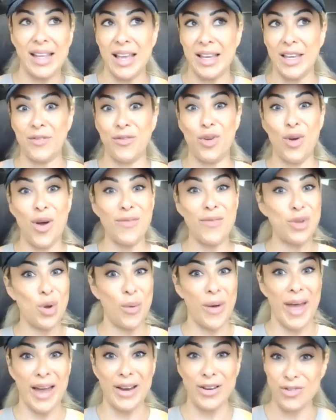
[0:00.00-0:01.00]
Like if you have
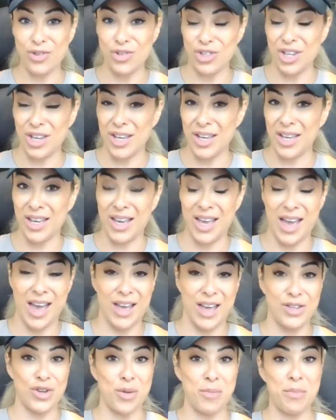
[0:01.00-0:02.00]
no energy
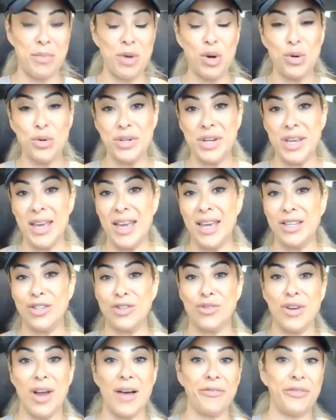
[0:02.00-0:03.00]
and you're moody and
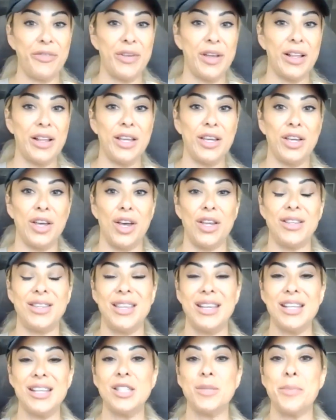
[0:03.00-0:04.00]
you're not feeling good,
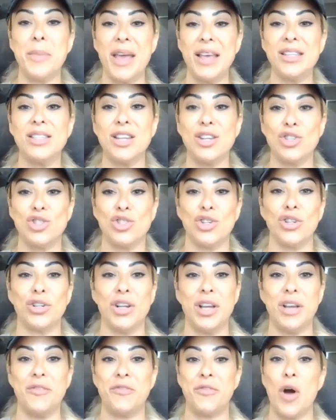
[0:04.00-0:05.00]
this makes the
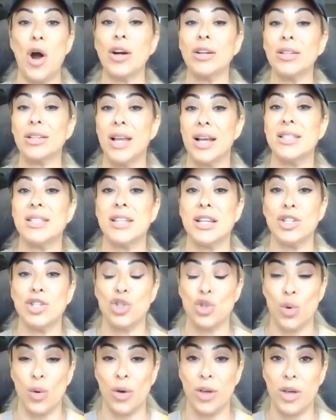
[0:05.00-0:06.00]
journey far less
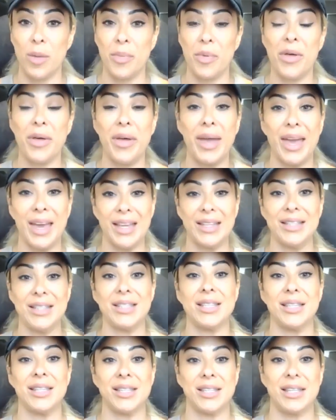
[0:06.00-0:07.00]
enjoyable and
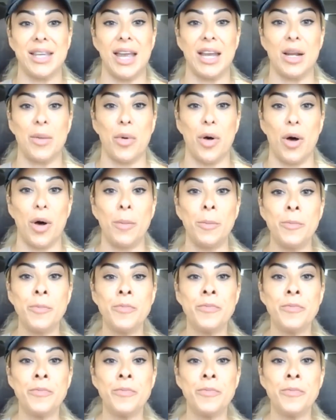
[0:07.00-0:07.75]
sustainable.